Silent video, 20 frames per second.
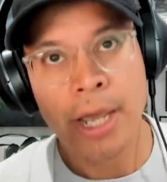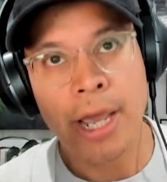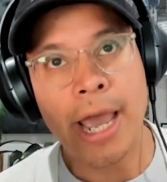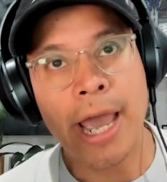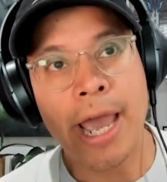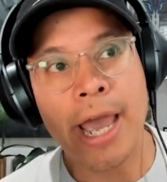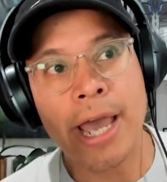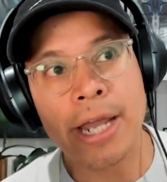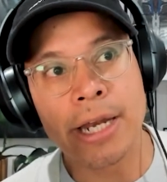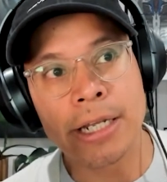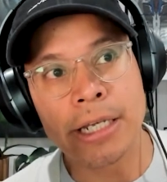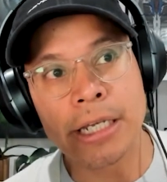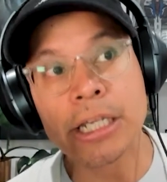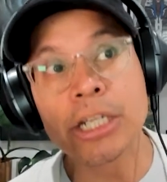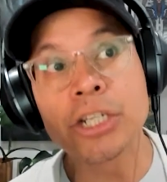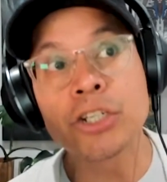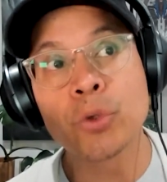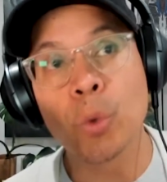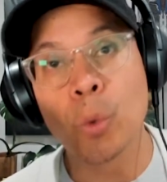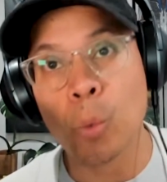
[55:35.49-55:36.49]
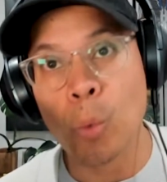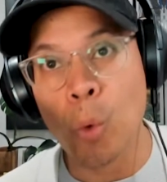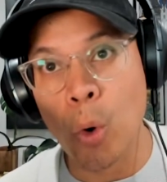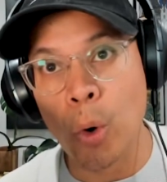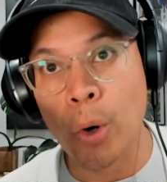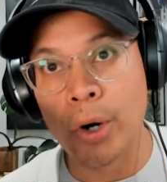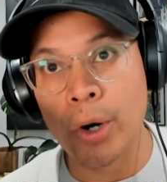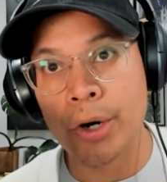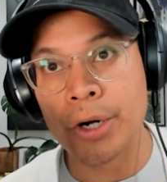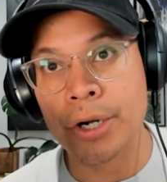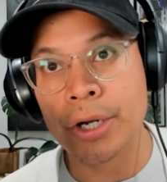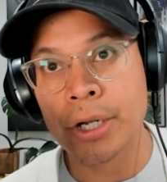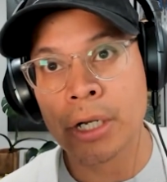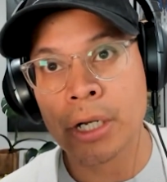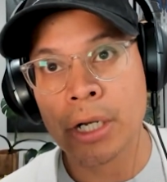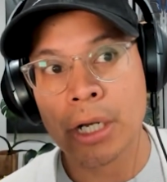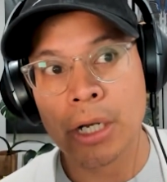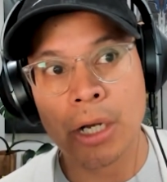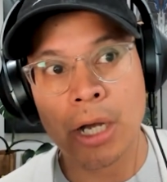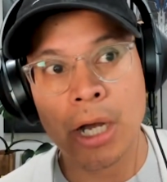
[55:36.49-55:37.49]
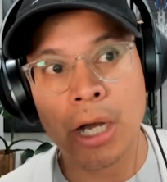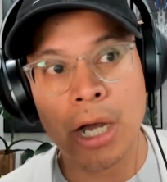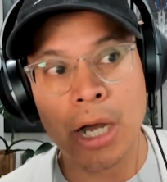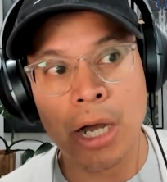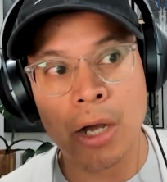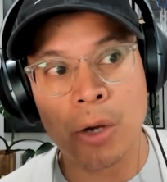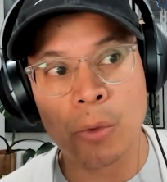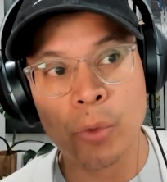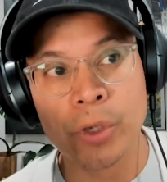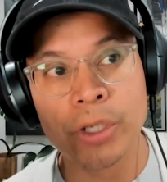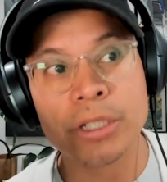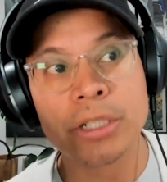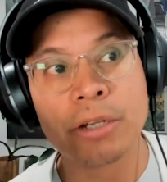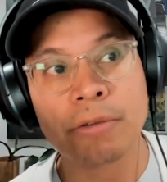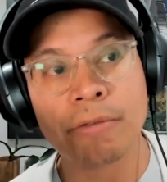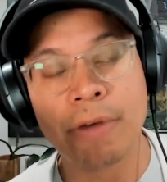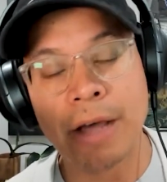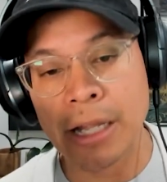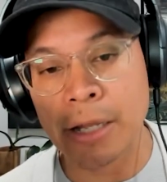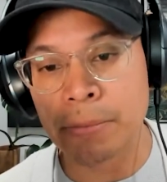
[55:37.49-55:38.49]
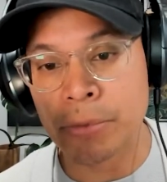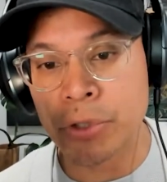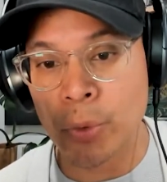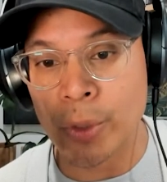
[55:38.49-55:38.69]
and each reward was developed